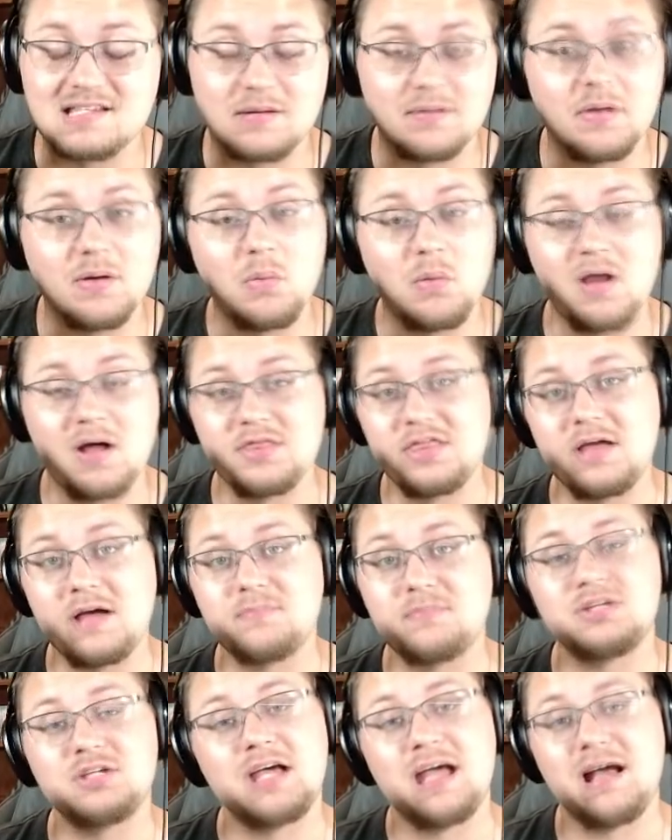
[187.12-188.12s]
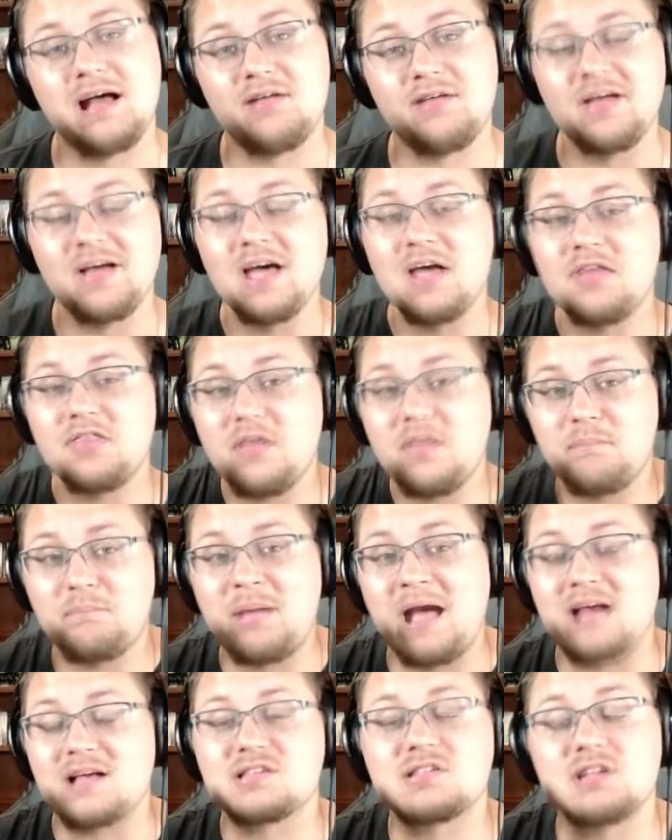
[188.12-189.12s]
that we want them to have the
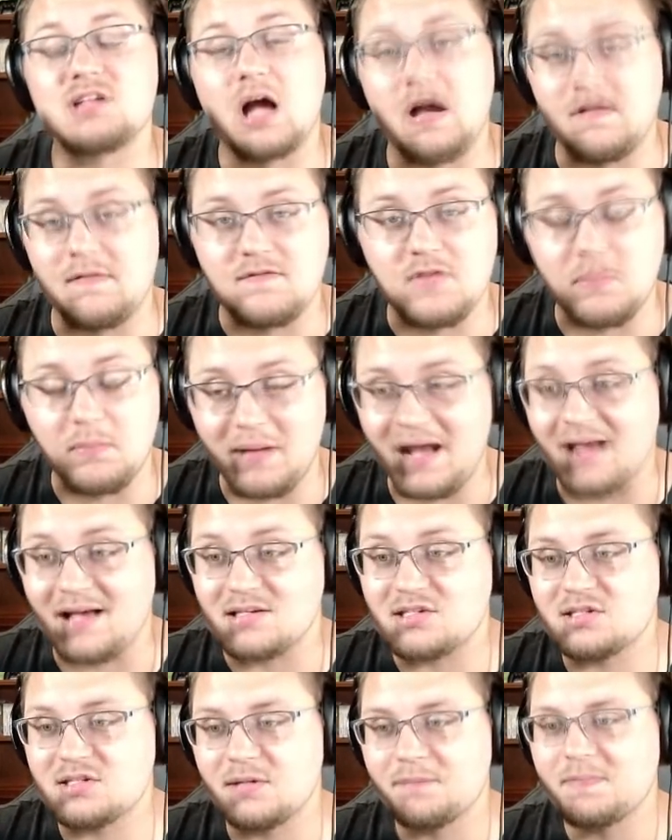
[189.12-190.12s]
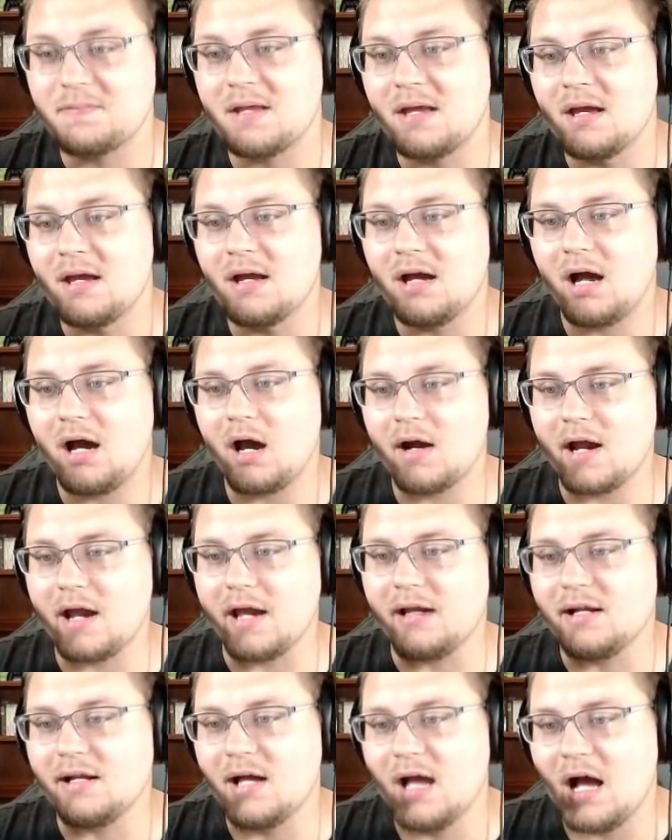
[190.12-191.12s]
best of the best. All
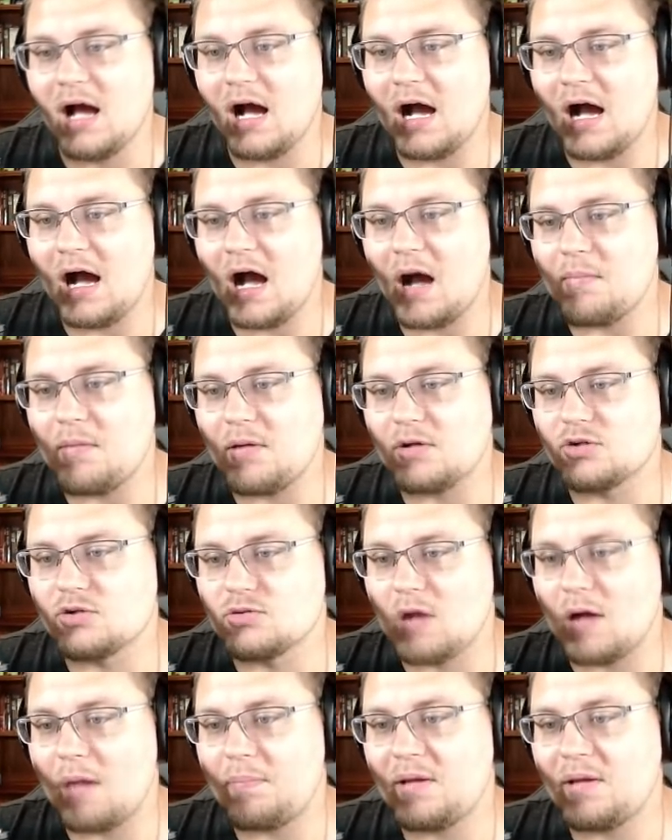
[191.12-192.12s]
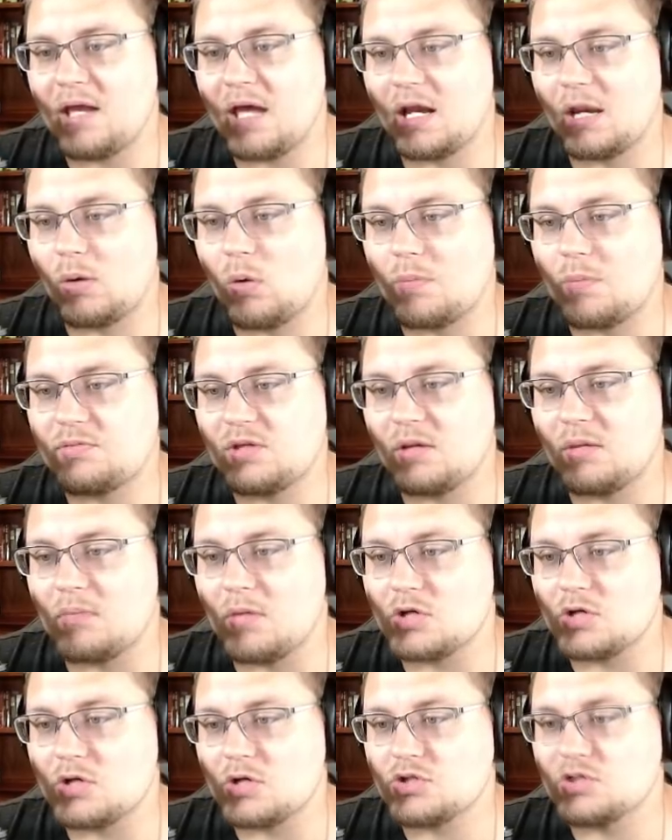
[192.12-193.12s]
right. Dropping an equipped
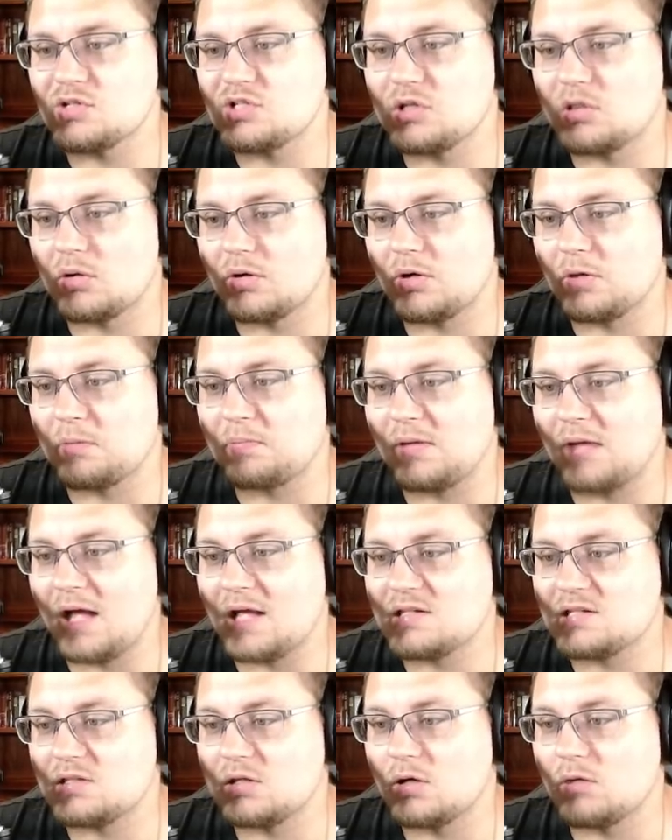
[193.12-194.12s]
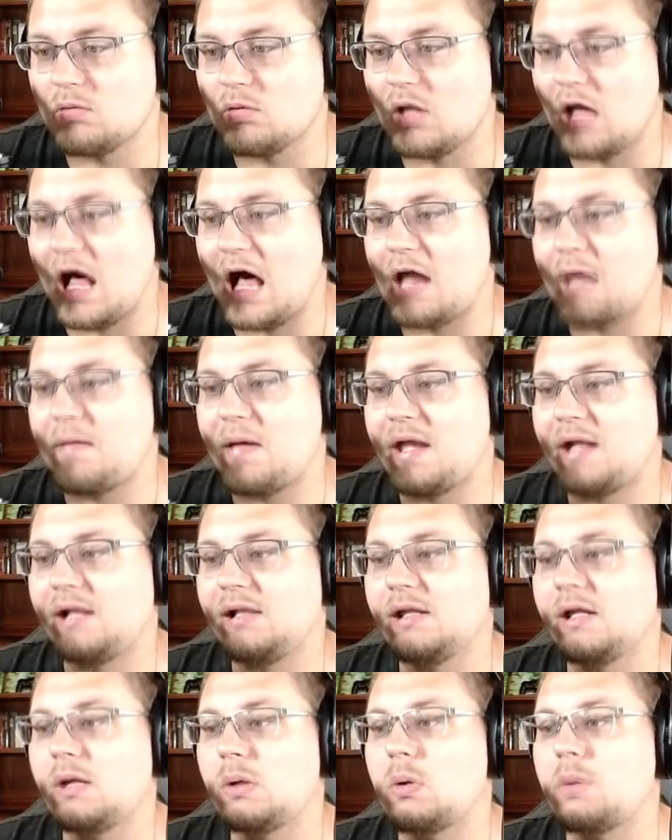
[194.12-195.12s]
mushroom slurry or plant slurry will
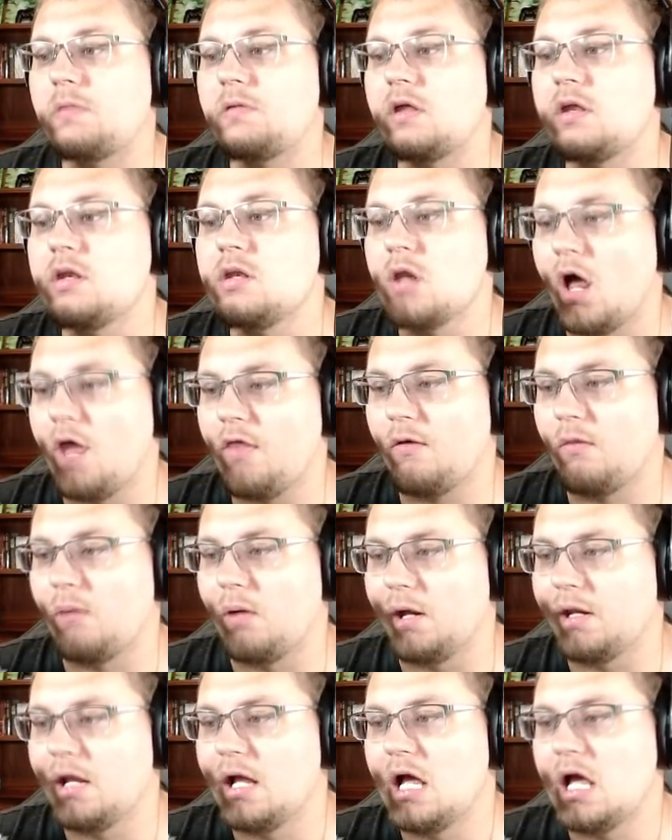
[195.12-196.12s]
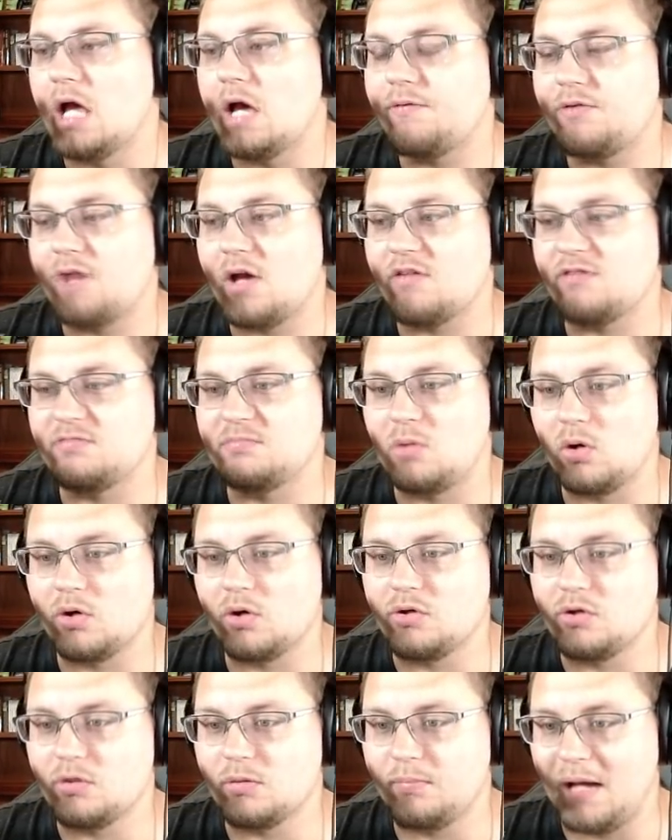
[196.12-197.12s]
automatically equip another one if you have more
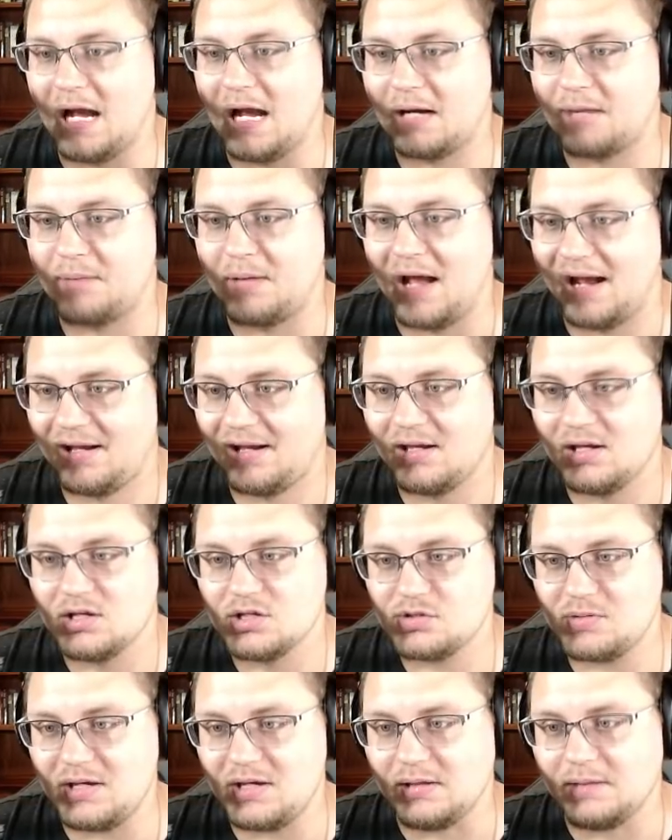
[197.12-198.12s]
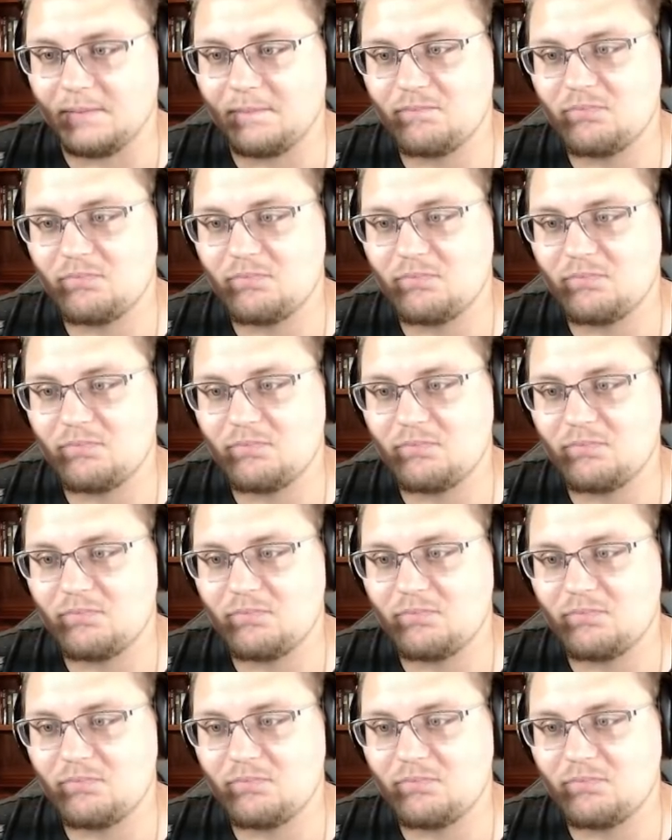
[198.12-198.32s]
in your backpack. Sweet.